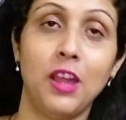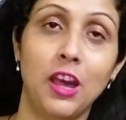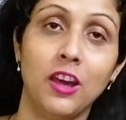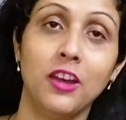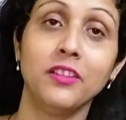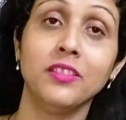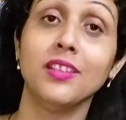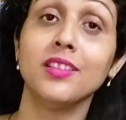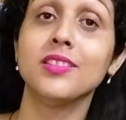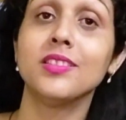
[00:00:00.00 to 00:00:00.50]

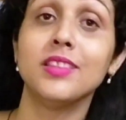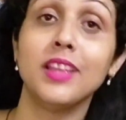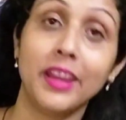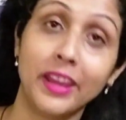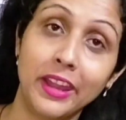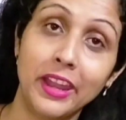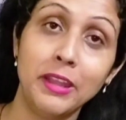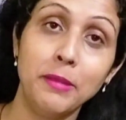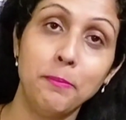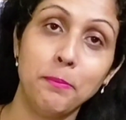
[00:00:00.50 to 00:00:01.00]
flower, the
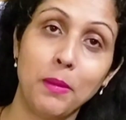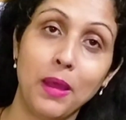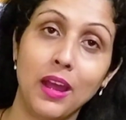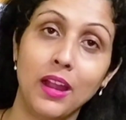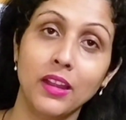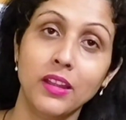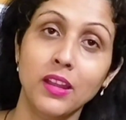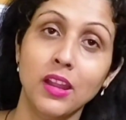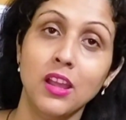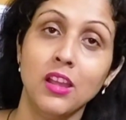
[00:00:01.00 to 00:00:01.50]
second
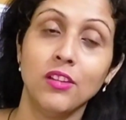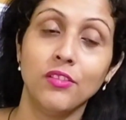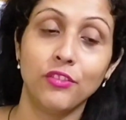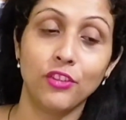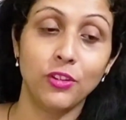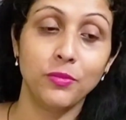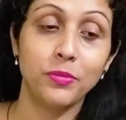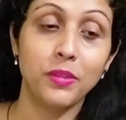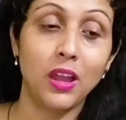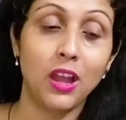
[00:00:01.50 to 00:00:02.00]
part
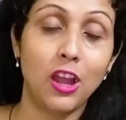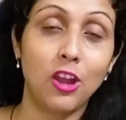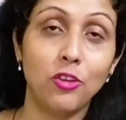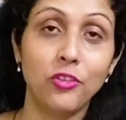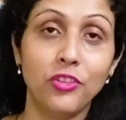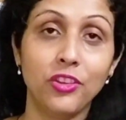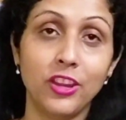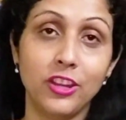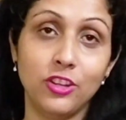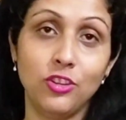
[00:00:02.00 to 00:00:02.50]
from the
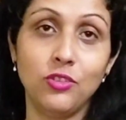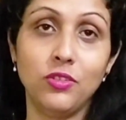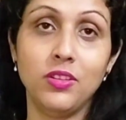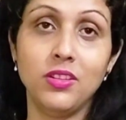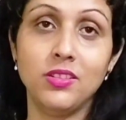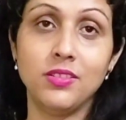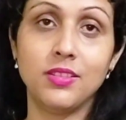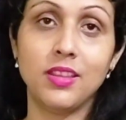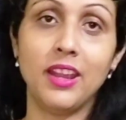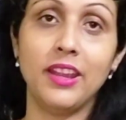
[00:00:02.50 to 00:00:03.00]
outside
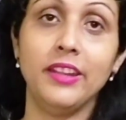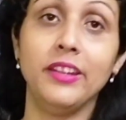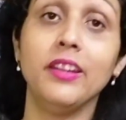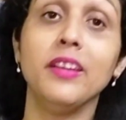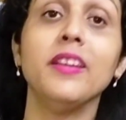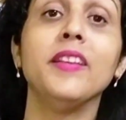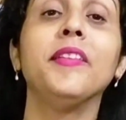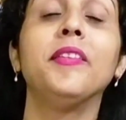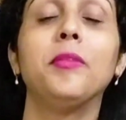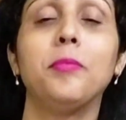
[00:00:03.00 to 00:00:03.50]
to
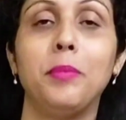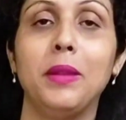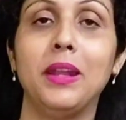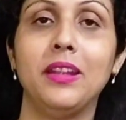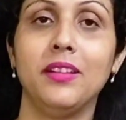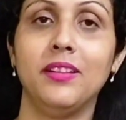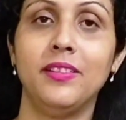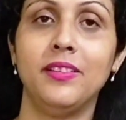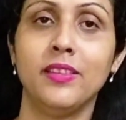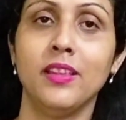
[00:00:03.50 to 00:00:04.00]
inside is
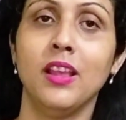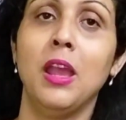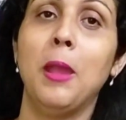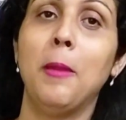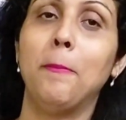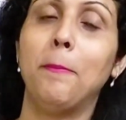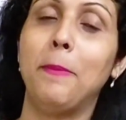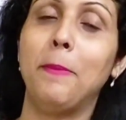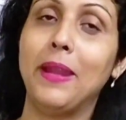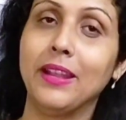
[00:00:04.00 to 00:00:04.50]
petals.
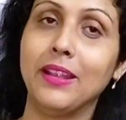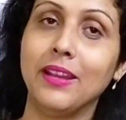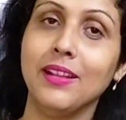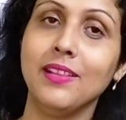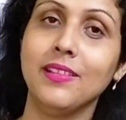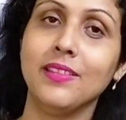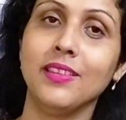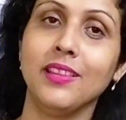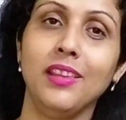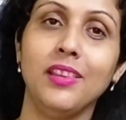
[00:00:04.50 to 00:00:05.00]

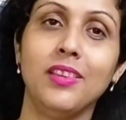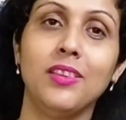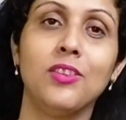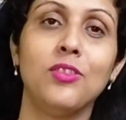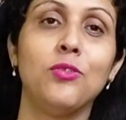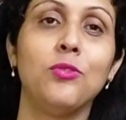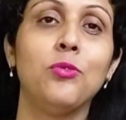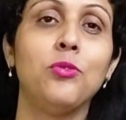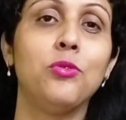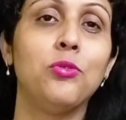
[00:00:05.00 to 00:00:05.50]
Petals
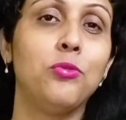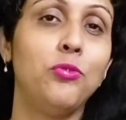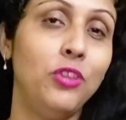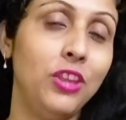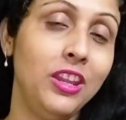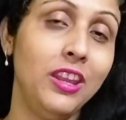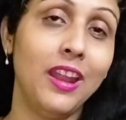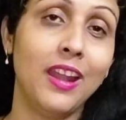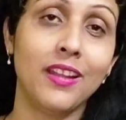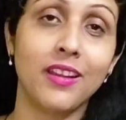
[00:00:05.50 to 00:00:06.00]
is
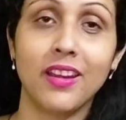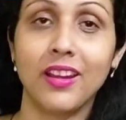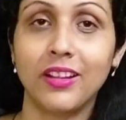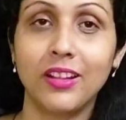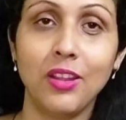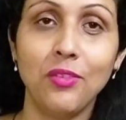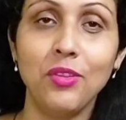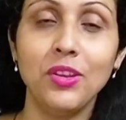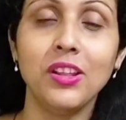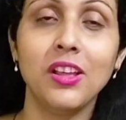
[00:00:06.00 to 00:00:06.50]
very
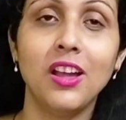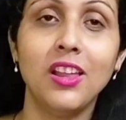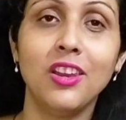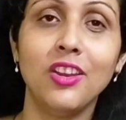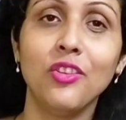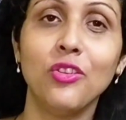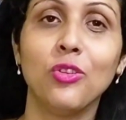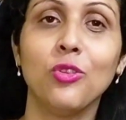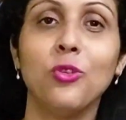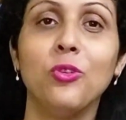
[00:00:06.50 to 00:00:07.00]
attractive in
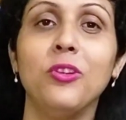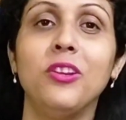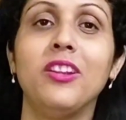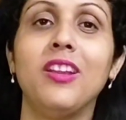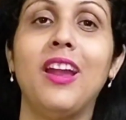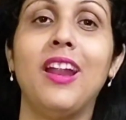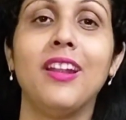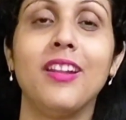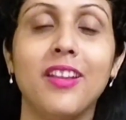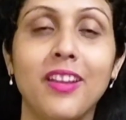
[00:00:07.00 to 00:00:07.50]
color, so
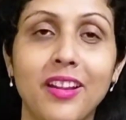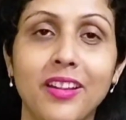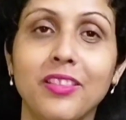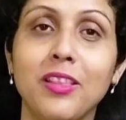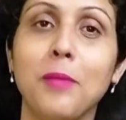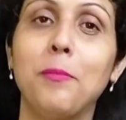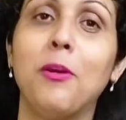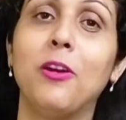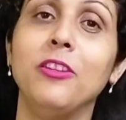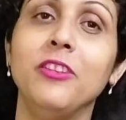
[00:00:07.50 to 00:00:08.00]
it
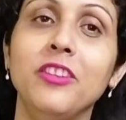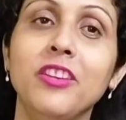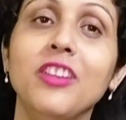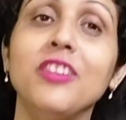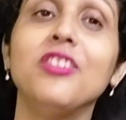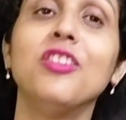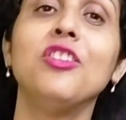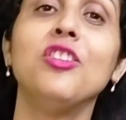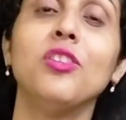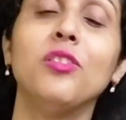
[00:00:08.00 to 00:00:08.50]
attract the
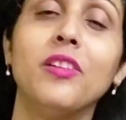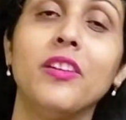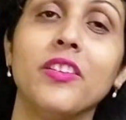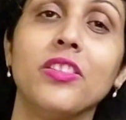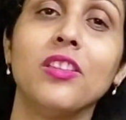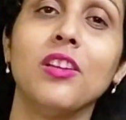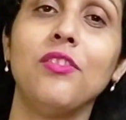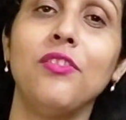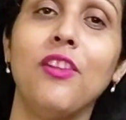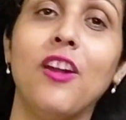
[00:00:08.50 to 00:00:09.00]
pollinator
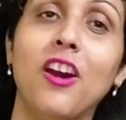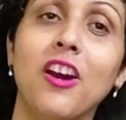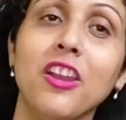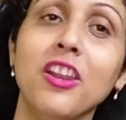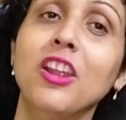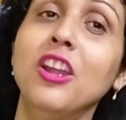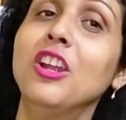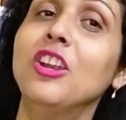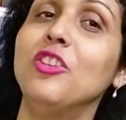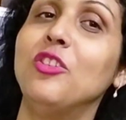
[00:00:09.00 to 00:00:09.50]
towards the
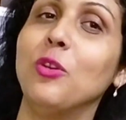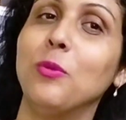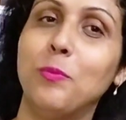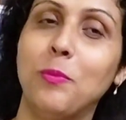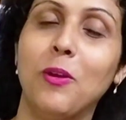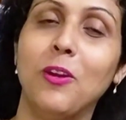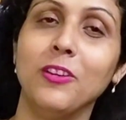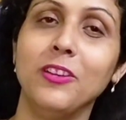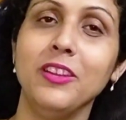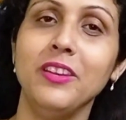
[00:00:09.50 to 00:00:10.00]
flower
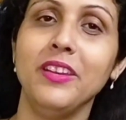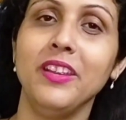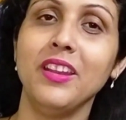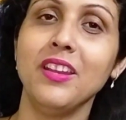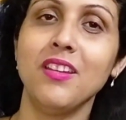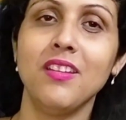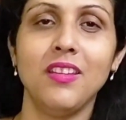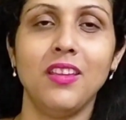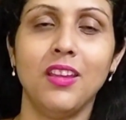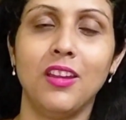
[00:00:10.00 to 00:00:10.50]
to
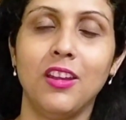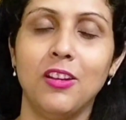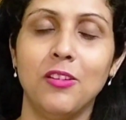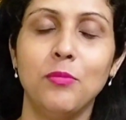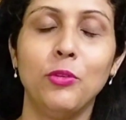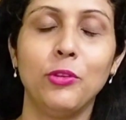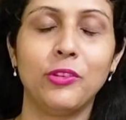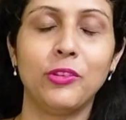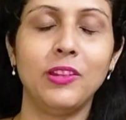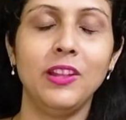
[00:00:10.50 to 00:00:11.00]
pollinate.
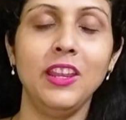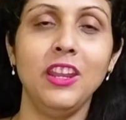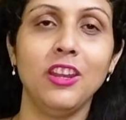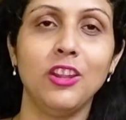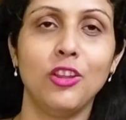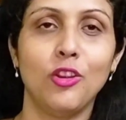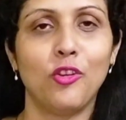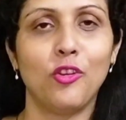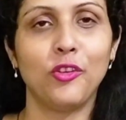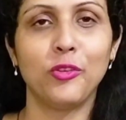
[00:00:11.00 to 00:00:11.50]
Mostly
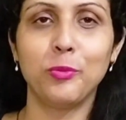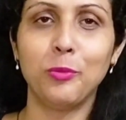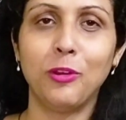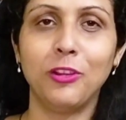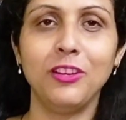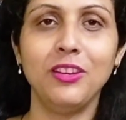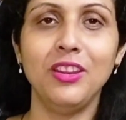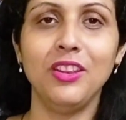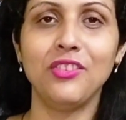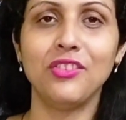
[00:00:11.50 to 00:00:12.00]
in cross
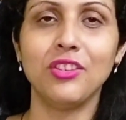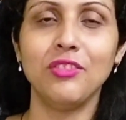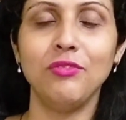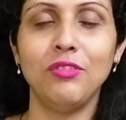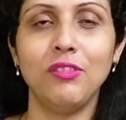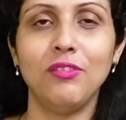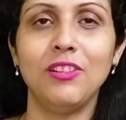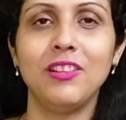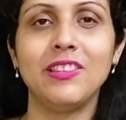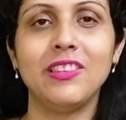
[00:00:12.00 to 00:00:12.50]
pollination
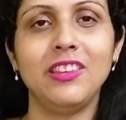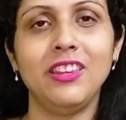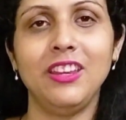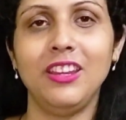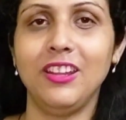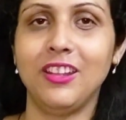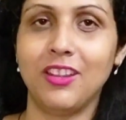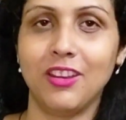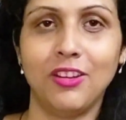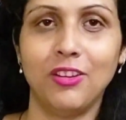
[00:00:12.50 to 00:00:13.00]
we will
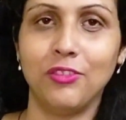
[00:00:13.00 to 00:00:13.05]
see